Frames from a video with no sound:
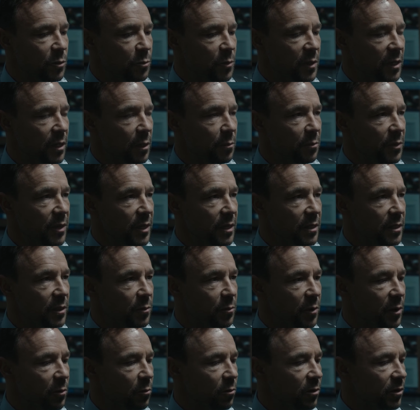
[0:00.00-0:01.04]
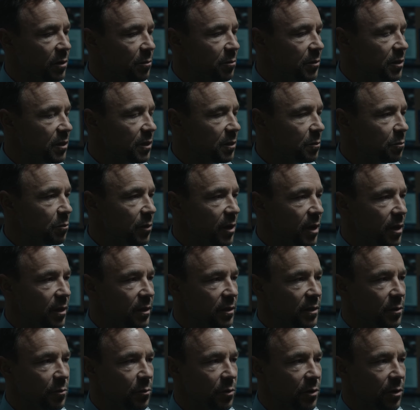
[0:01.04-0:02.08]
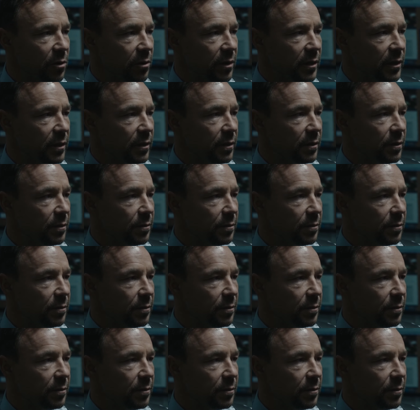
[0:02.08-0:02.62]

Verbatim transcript: bodies hidden around the area the police force has